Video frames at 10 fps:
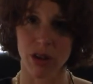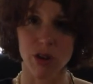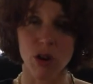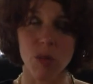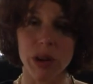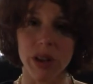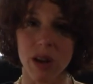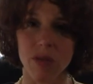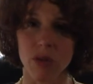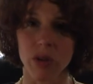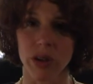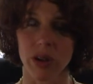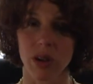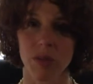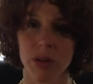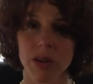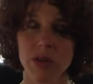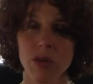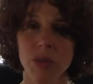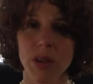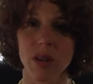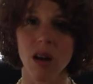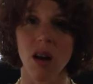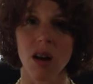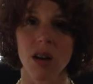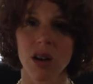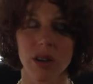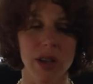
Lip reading: then nobody ever would, because it would be a law.